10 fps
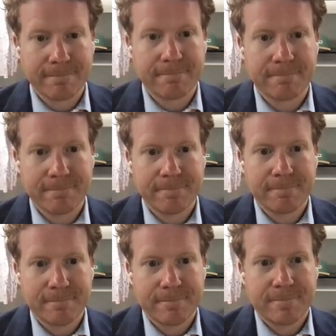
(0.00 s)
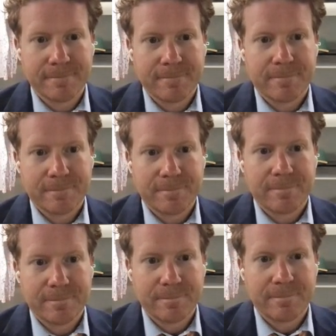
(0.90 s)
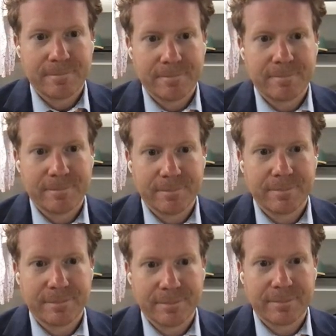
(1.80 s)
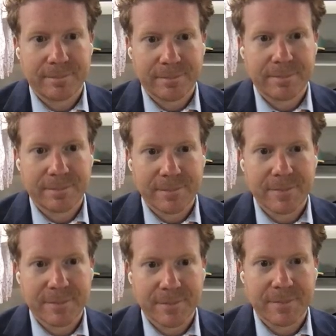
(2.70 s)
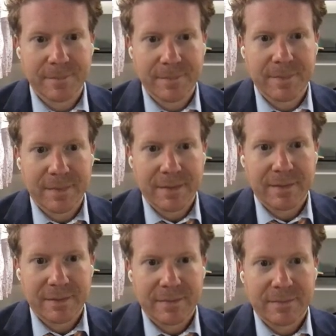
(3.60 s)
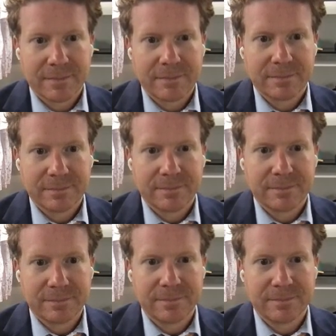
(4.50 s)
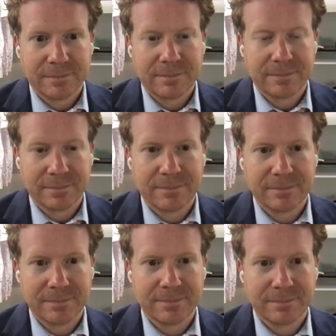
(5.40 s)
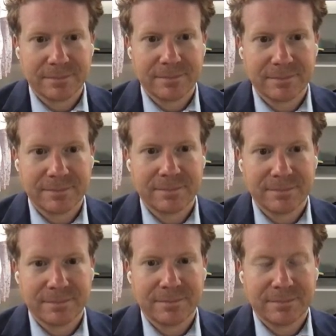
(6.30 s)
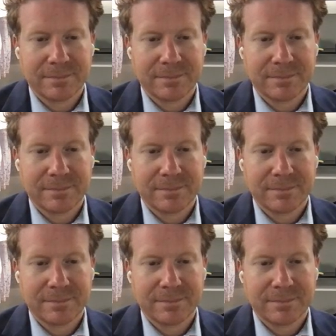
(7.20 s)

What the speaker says: (silent)